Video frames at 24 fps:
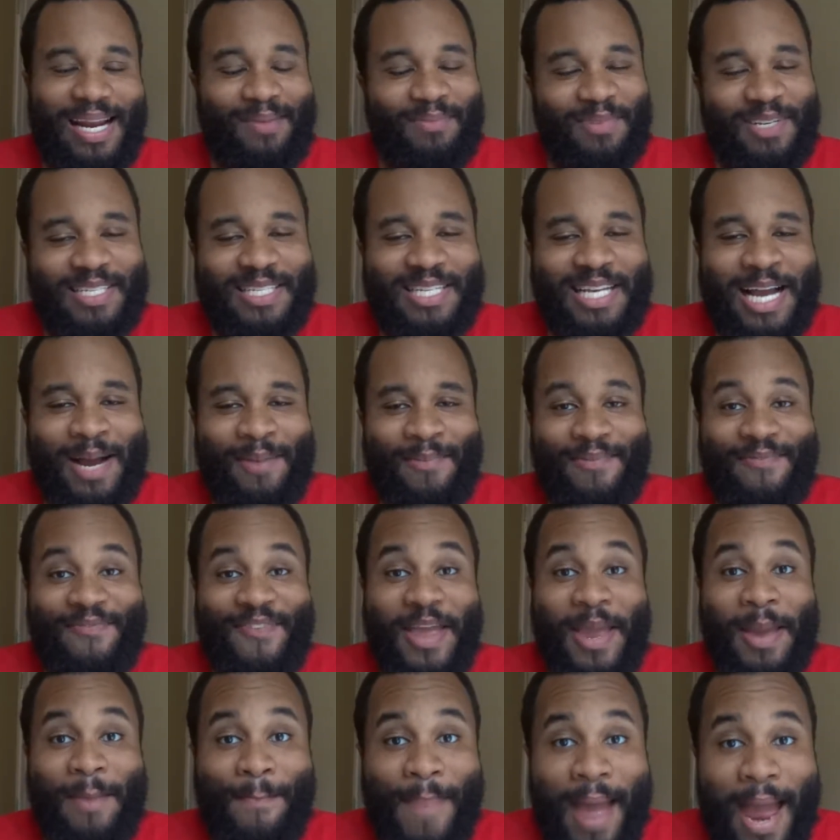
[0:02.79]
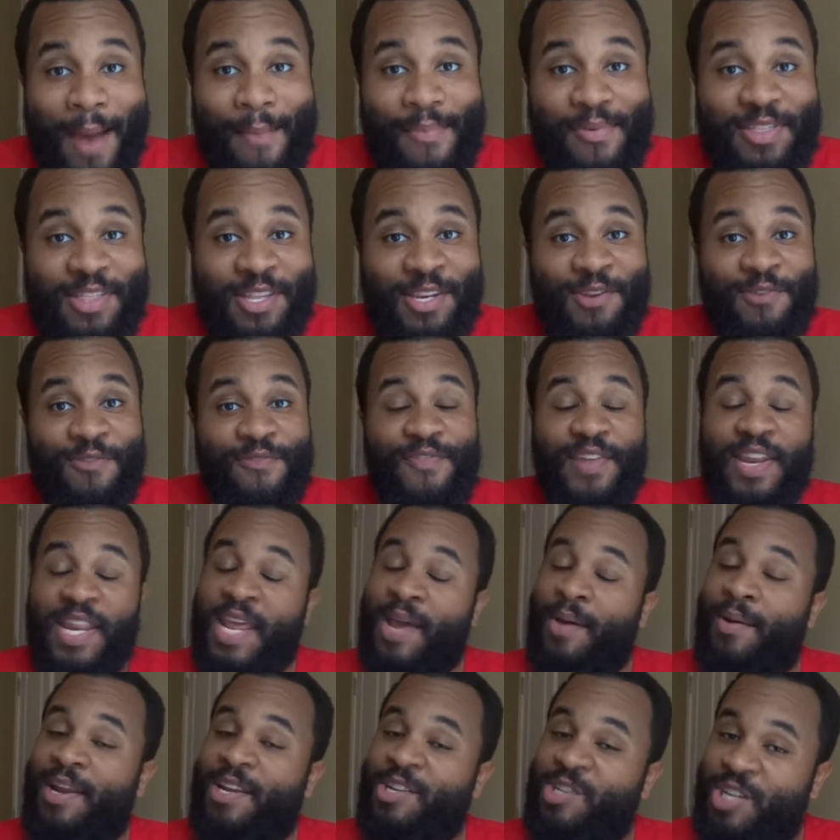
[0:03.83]
I'm JustACommonFan back with a new
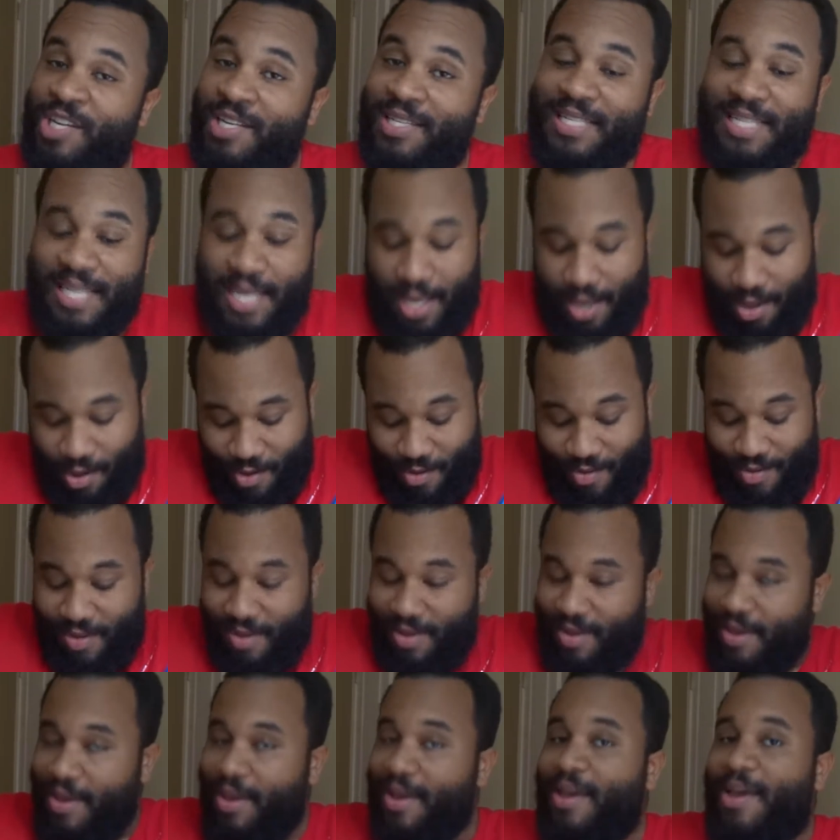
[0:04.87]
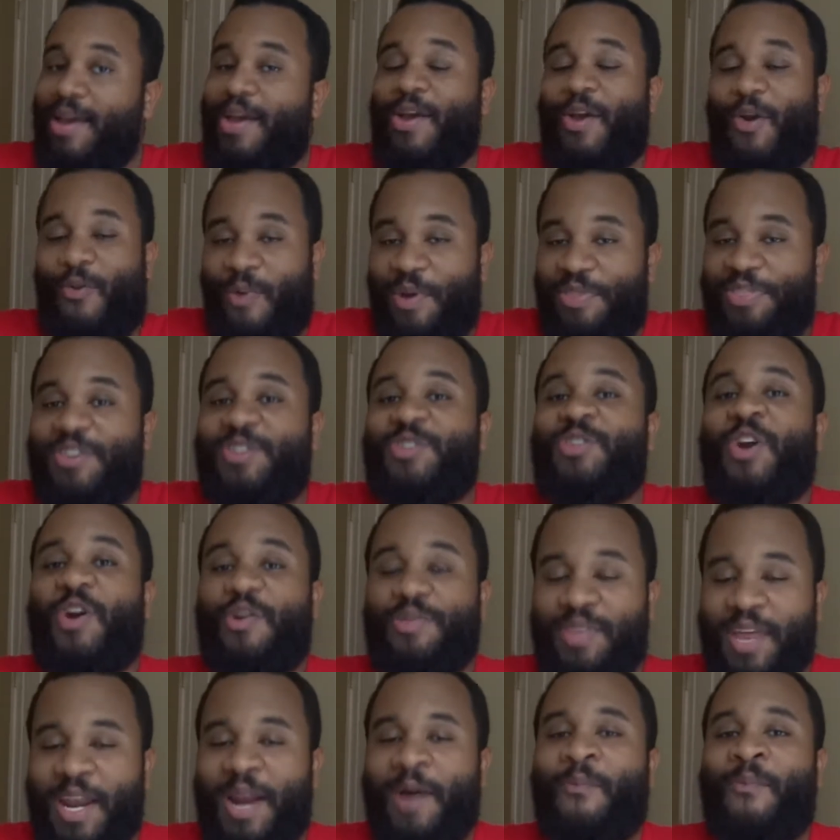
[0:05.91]
video, and as you can tell with the
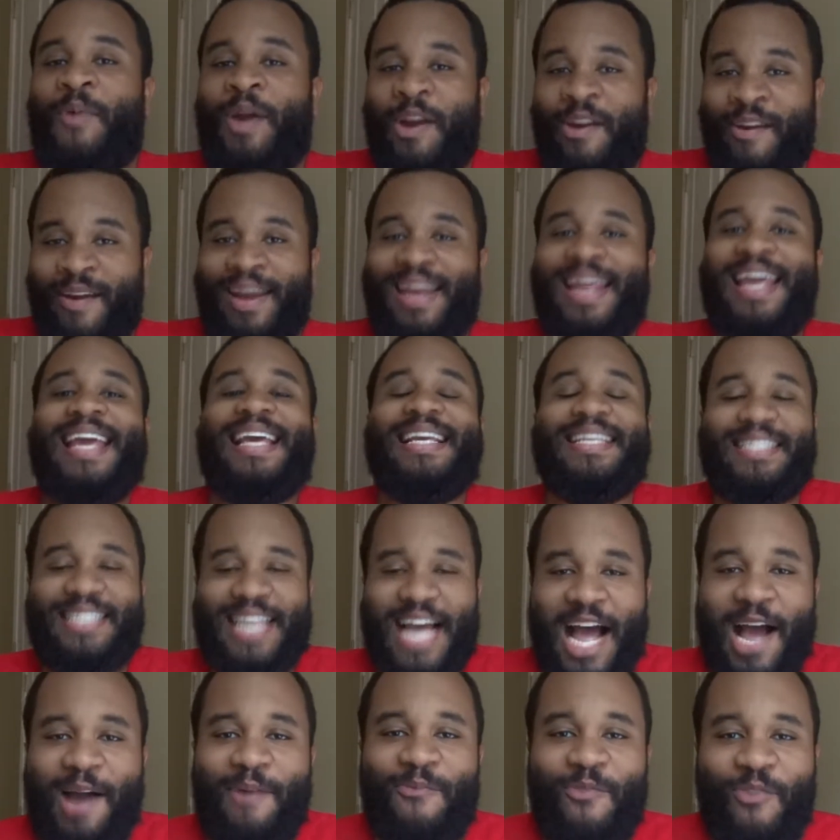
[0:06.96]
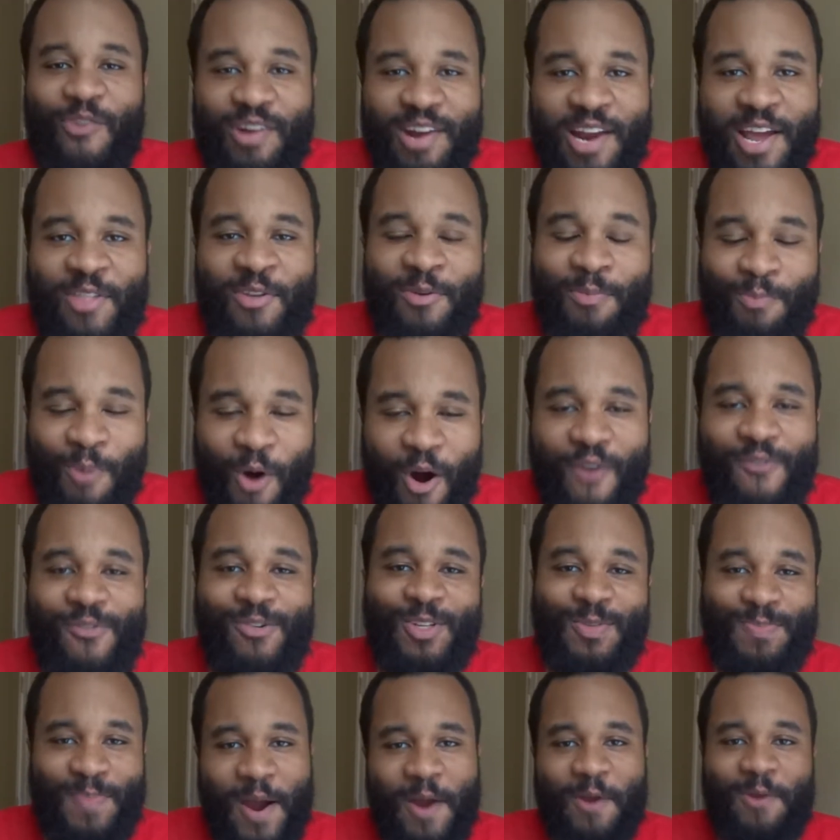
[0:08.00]
shirt that I'm wearing, it's time for another
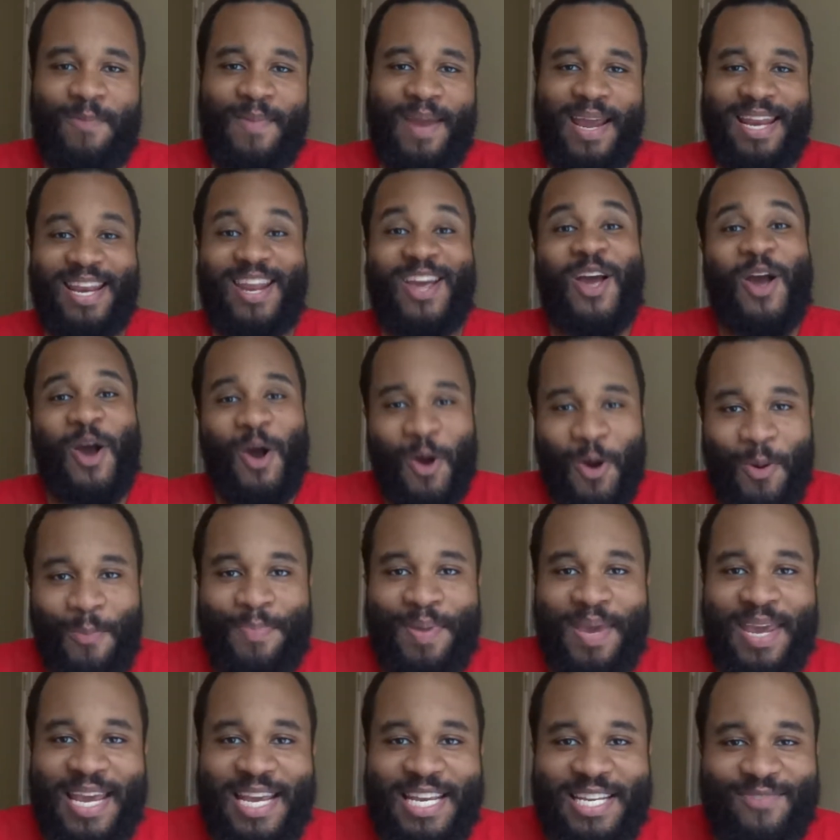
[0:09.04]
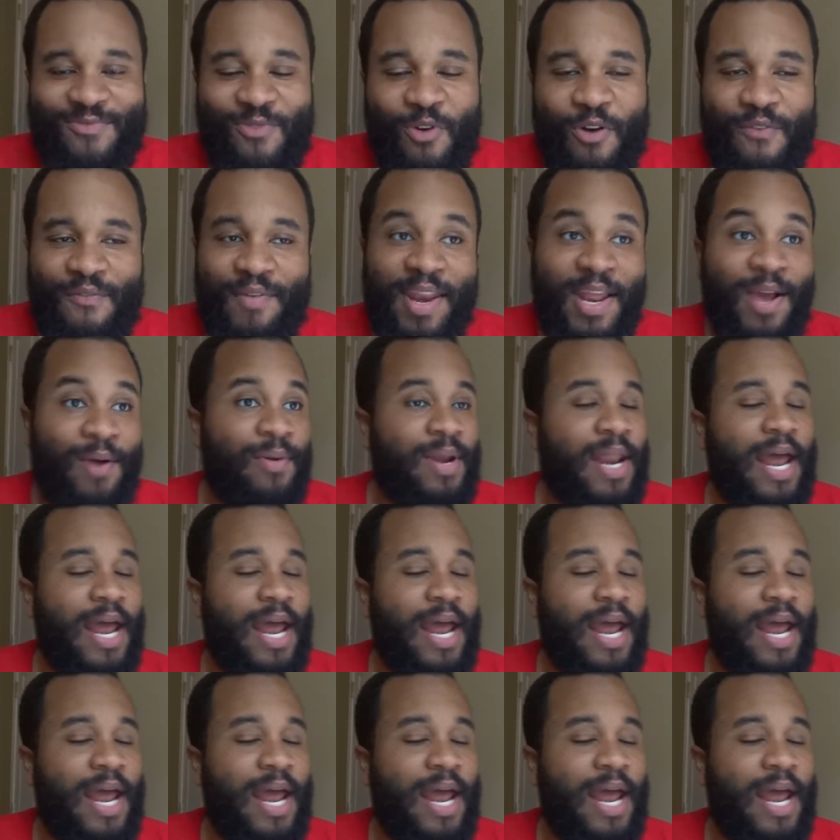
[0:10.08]
Marvel Spider-Man on PS4 video.